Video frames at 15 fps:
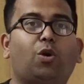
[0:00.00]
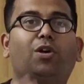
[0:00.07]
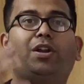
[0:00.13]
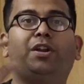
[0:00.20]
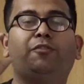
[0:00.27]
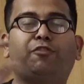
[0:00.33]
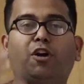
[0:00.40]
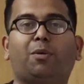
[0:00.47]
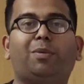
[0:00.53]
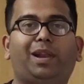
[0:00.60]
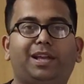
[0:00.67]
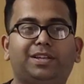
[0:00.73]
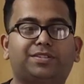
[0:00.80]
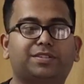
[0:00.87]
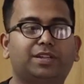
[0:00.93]
golden
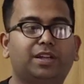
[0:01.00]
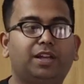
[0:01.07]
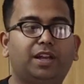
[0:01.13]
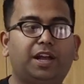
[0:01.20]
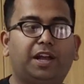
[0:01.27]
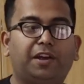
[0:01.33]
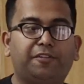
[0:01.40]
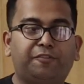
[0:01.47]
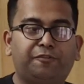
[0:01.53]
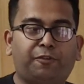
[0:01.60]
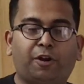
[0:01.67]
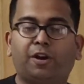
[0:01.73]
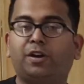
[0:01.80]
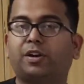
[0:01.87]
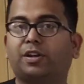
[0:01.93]
formulas
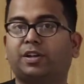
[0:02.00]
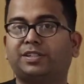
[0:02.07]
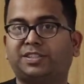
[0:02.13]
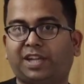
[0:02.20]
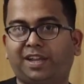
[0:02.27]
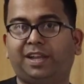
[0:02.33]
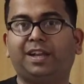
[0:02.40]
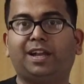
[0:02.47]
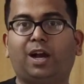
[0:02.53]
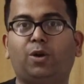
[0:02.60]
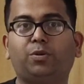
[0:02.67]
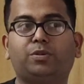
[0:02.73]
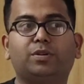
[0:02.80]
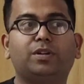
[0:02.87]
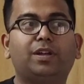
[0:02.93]
for checking
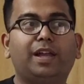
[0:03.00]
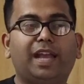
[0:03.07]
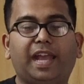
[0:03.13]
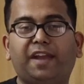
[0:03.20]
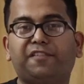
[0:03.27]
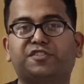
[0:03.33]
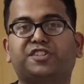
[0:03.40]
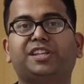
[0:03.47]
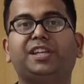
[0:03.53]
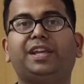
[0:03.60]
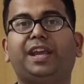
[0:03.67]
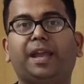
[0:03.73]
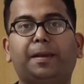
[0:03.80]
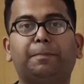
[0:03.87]
out FC,